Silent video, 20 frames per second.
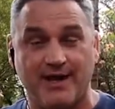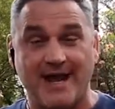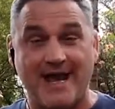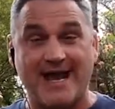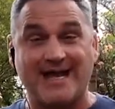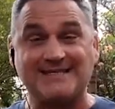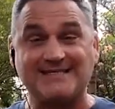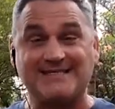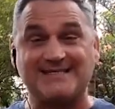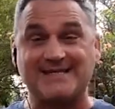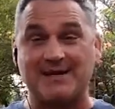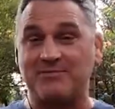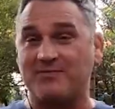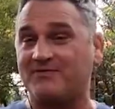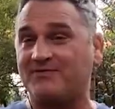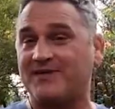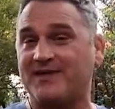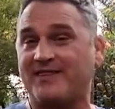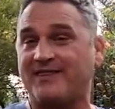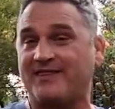and some of
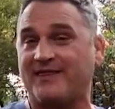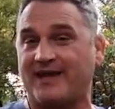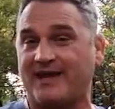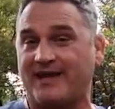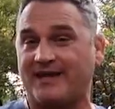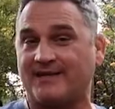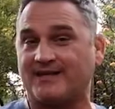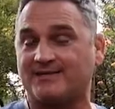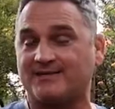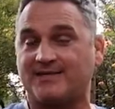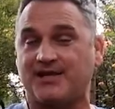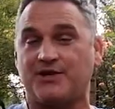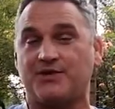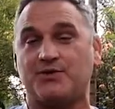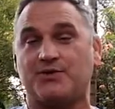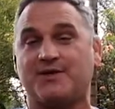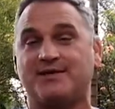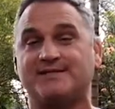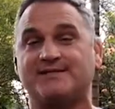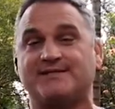the things that you
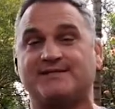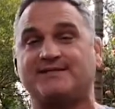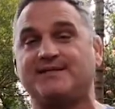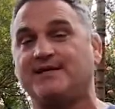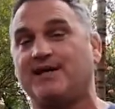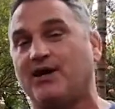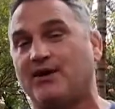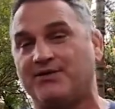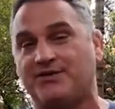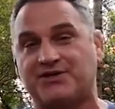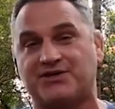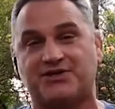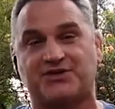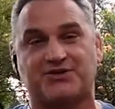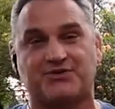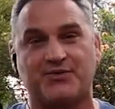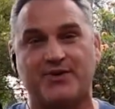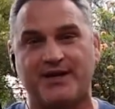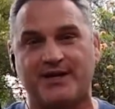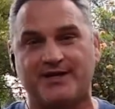can see on the
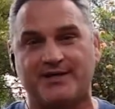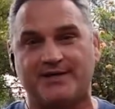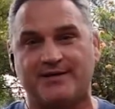street.